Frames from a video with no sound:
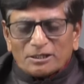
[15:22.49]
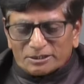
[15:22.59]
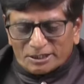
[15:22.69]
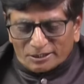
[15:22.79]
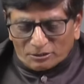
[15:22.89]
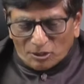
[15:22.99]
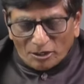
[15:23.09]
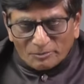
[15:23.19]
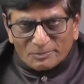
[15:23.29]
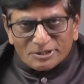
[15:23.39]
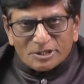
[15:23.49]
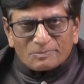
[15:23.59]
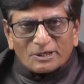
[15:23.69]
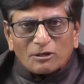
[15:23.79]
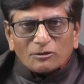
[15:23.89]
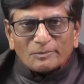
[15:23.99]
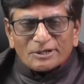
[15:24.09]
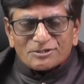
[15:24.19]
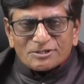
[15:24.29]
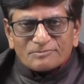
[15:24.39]
The non-BJP
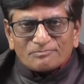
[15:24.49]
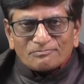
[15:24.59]
governments,